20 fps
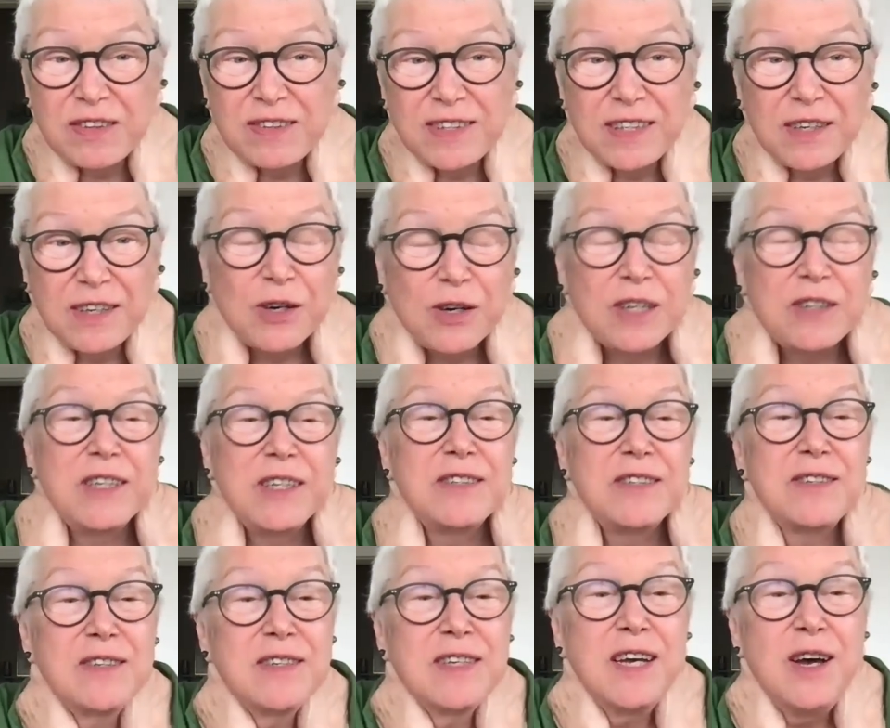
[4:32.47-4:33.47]
The honor
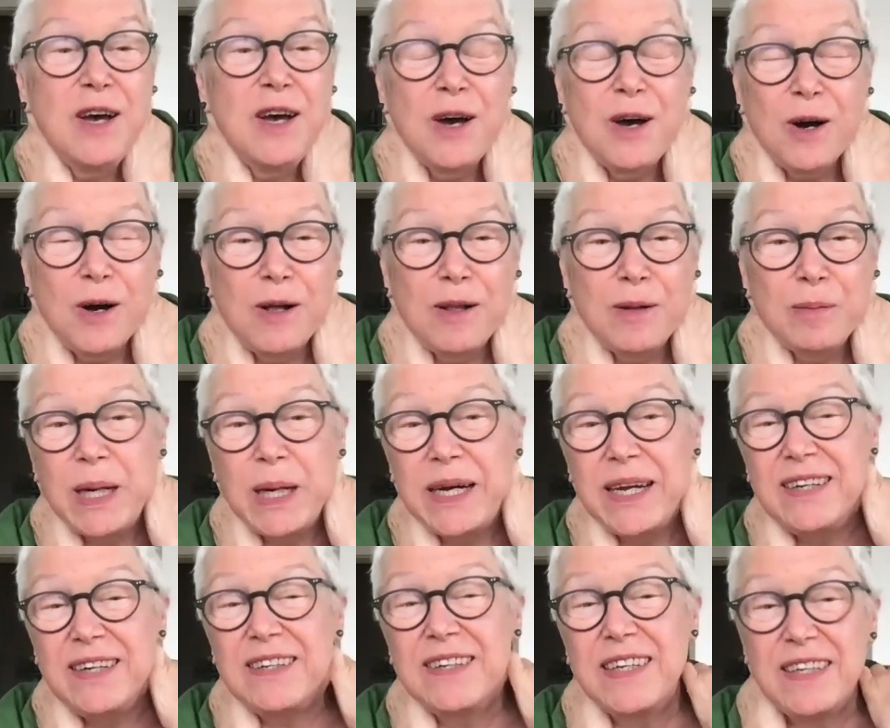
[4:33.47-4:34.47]
is all
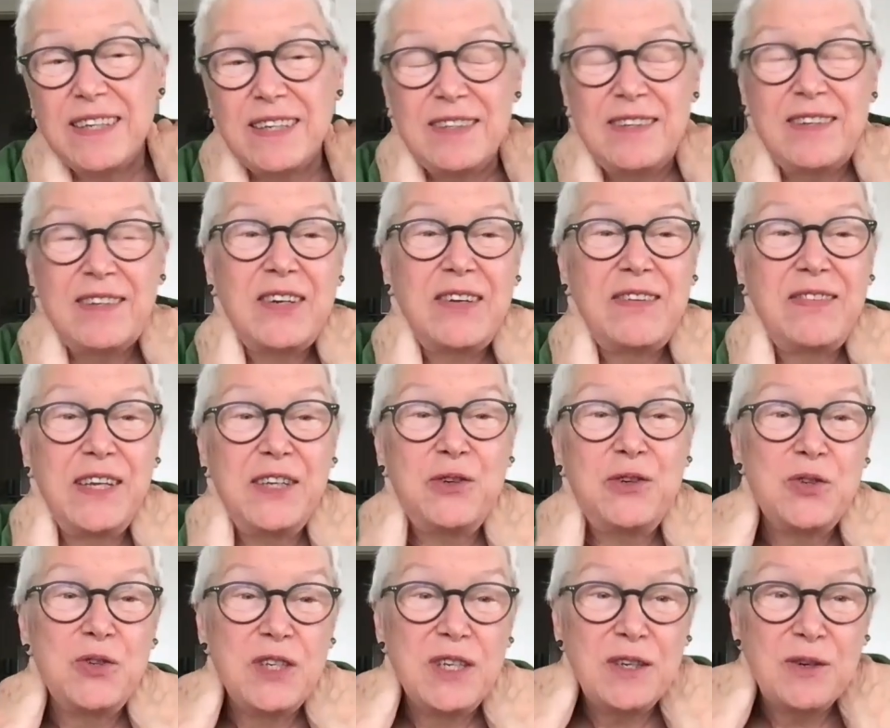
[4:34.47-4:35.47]
mine. And thank
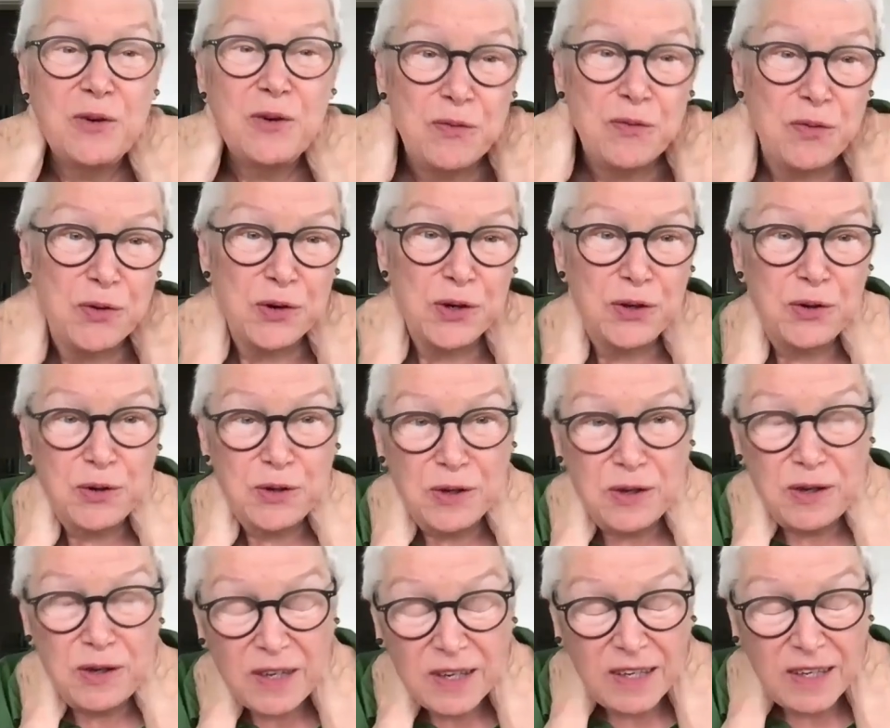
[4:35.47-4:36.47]
you, Diego, for
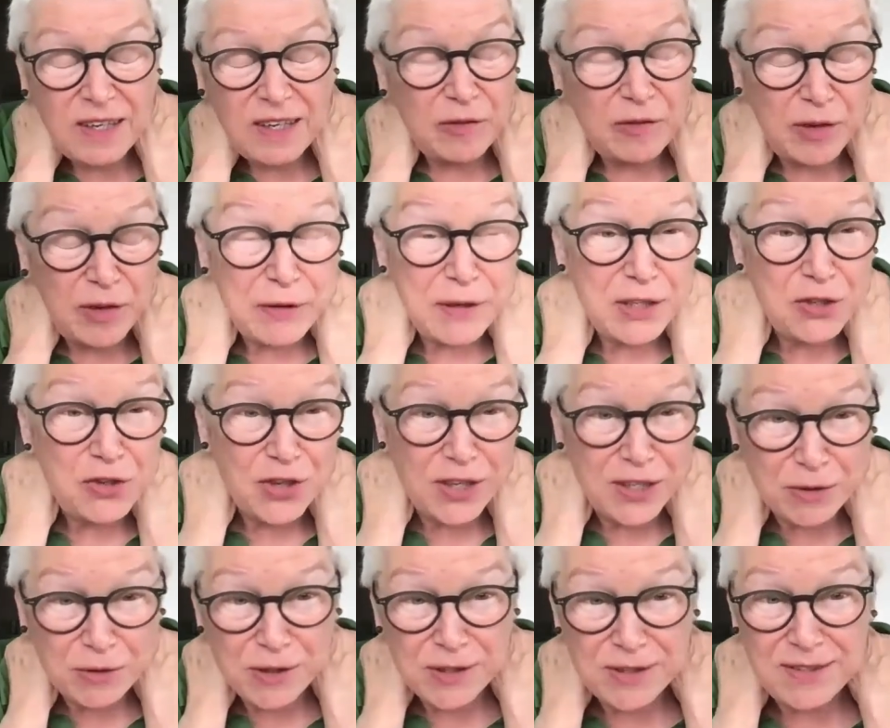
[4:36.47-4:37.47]
your very
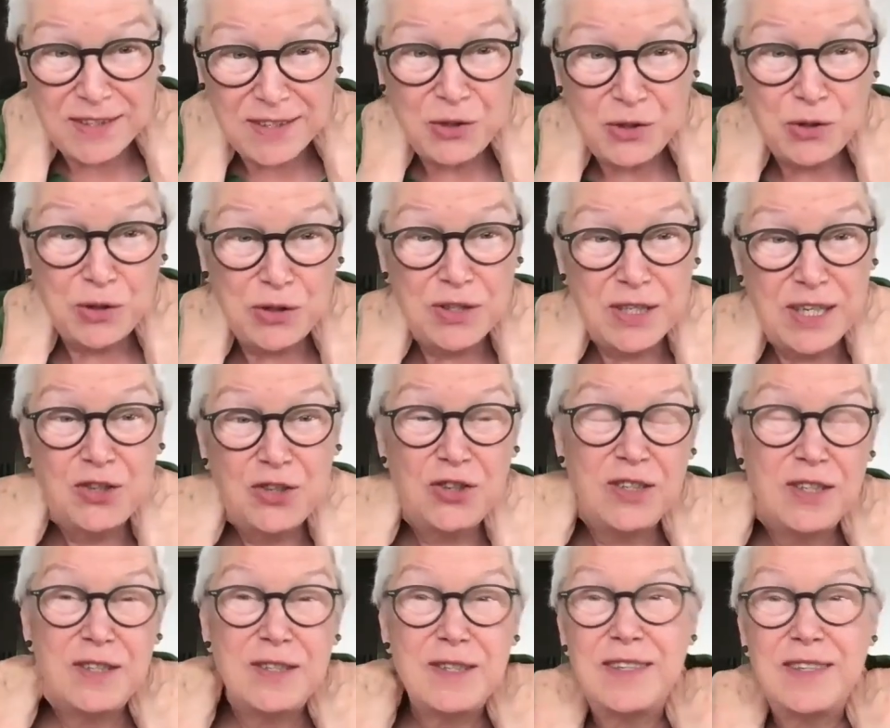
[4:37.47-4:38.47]
generous introduction.
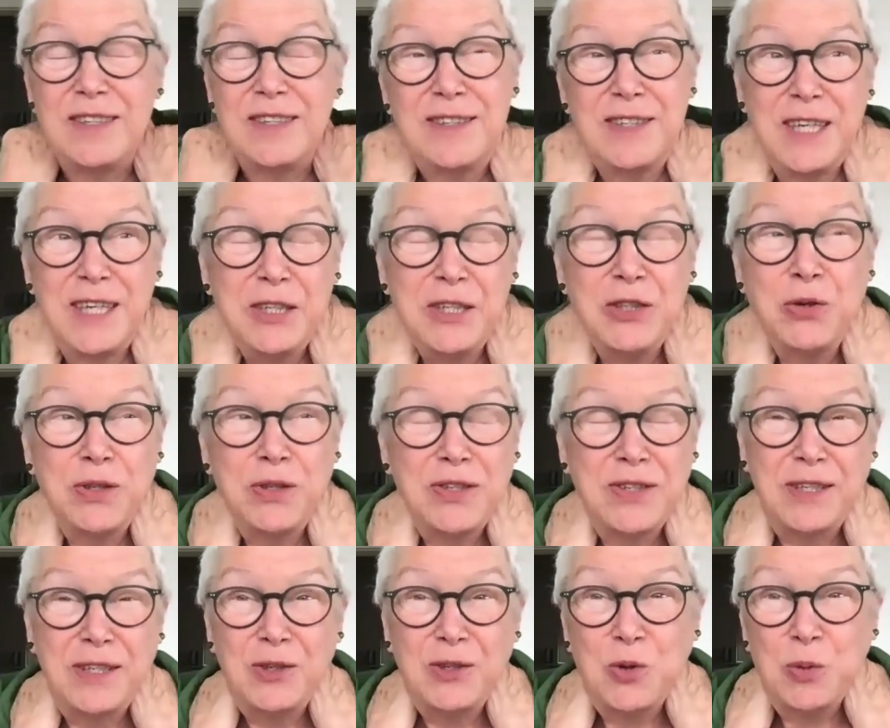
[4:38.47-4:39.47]
It's
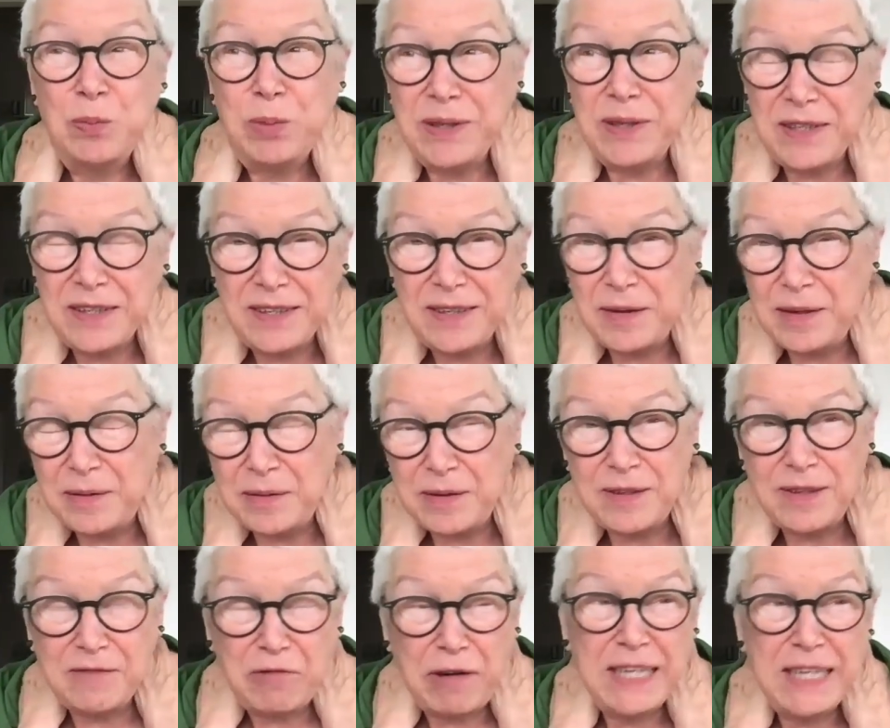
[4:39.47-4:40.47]
interesting to be
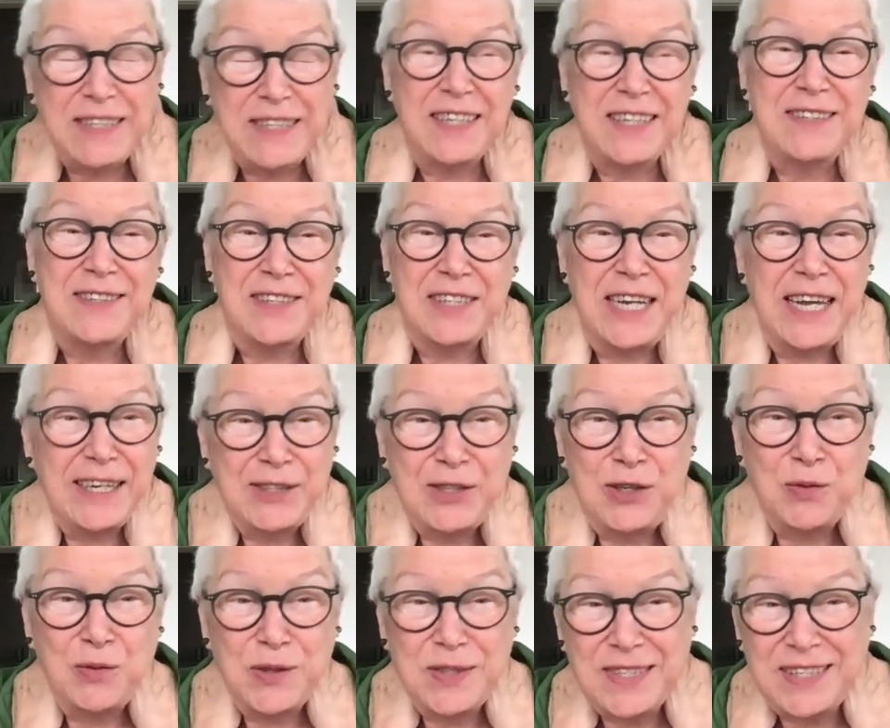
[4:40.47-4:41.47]
read as an
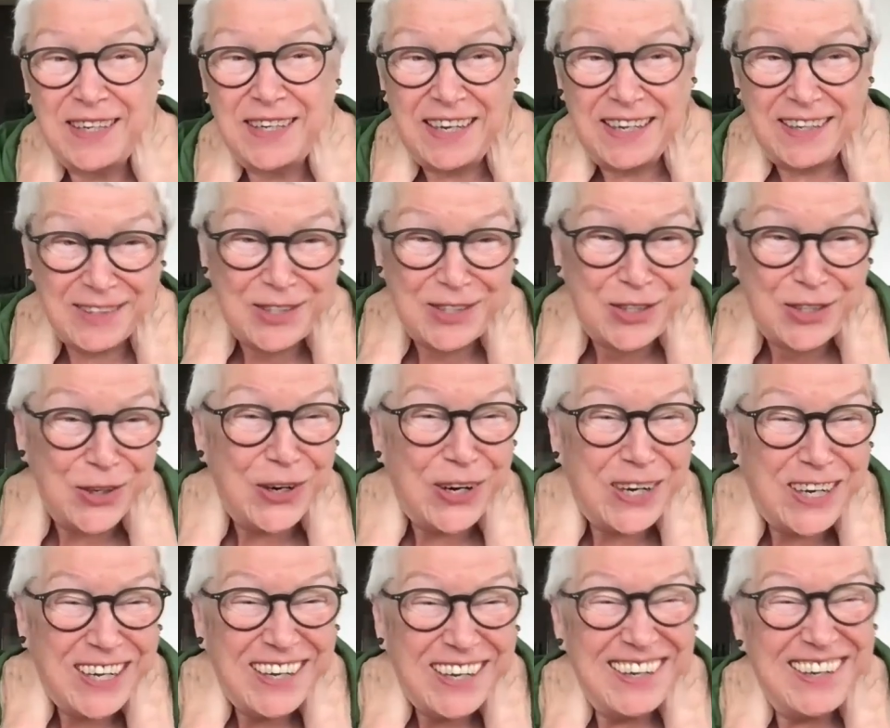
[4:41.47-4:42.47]
activist again.
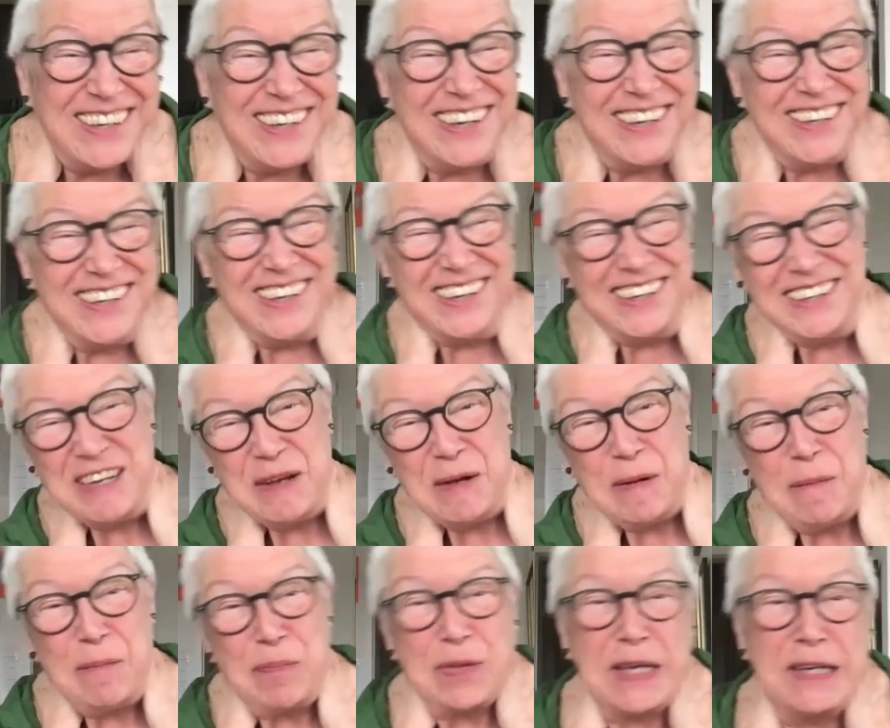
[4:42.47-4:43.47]
So
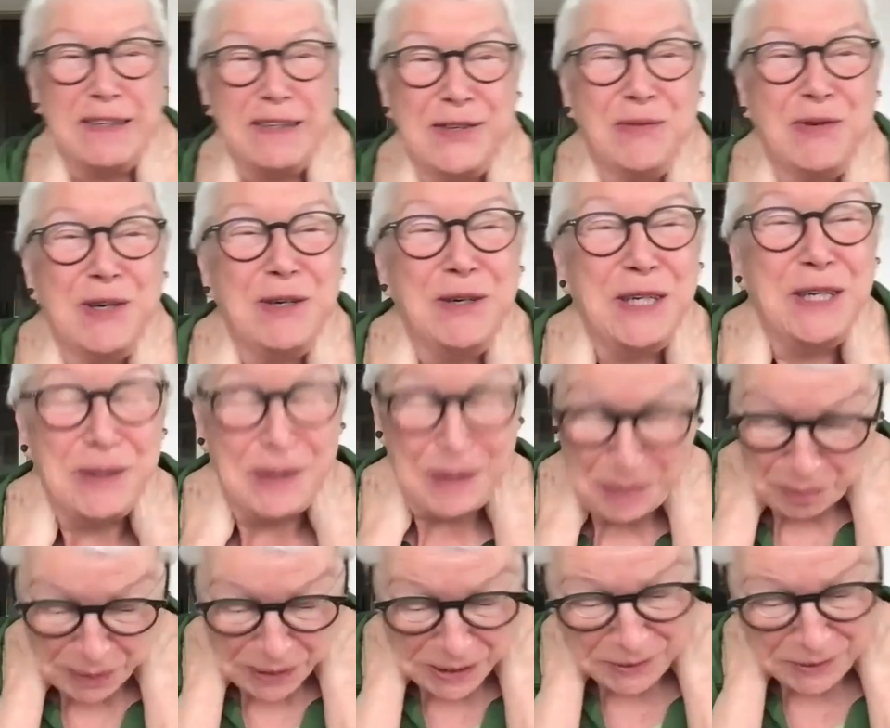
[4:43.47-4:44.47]
it's very
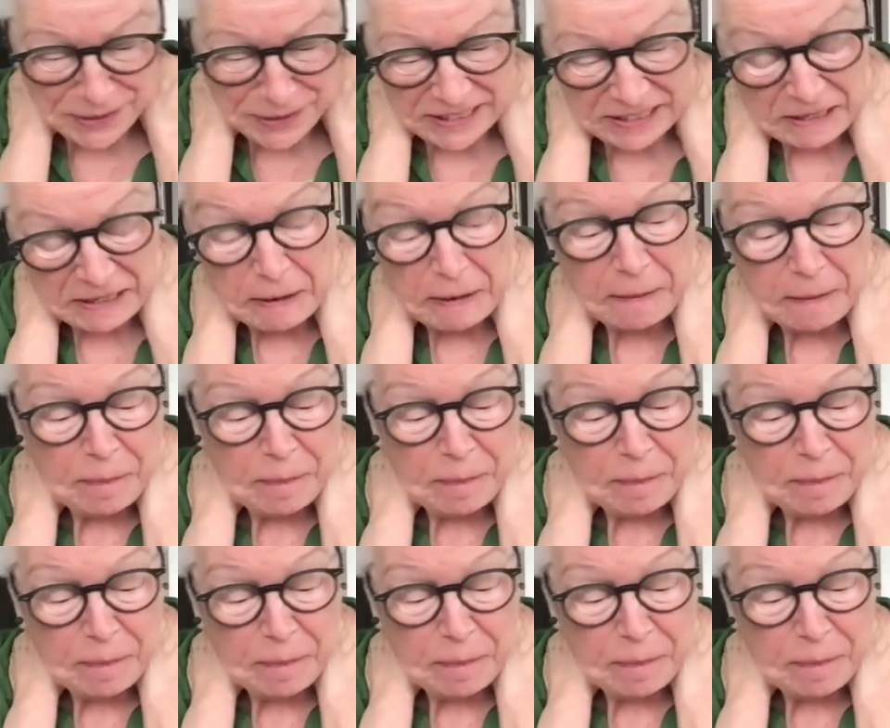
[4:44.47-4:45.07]
inspiring.